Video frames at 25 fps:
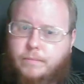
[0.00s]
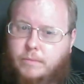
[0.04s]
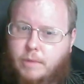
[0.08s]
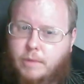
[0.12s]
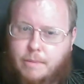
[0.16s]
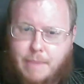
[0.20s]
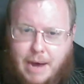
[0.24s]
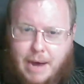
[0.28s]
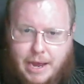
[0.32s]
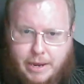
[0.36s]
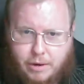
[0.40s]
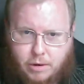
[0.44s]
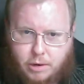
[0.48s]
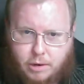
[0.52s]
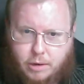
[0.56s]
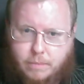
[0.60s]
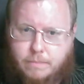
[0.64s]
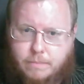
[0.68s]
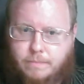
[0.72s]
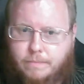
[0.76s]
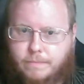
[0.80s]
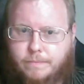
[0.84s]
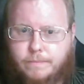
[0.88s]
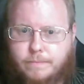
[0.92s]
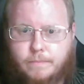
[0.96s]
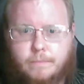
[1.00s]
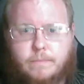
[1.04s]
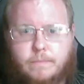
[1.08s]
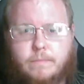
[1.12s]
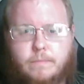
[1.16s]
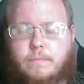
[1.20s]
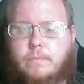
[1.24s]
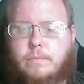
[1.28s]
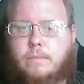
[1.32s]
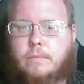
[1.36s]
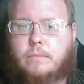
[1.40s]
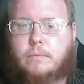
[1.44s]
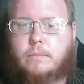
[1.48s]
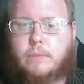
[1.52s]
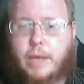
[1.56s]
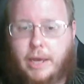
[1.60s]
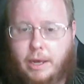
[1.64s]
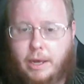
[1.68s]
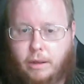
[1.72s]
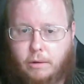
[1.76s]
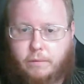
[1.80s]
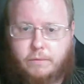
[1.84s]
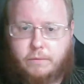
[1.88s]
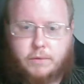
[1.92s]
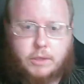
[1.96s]
the Maiar,
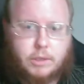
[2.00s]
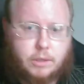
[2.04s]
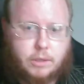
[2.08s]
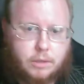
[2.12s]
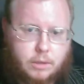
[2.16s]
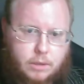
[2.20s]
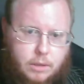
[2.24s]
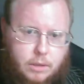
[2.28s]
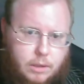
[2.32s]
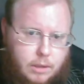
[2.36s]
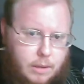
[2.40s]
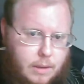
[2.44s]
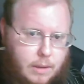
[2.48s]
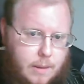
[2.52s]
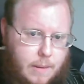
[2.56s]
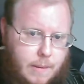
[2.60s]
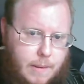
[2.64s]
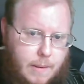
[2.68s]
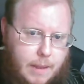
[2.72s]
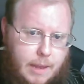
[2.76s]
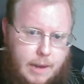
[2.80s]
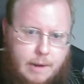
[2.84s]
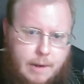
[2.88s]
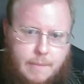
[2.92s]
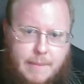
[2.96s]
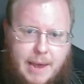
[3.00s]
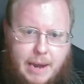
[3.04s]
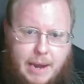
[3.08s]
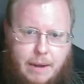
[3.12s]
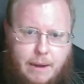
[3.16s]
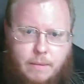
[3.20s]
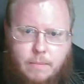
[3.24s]
elves, and men.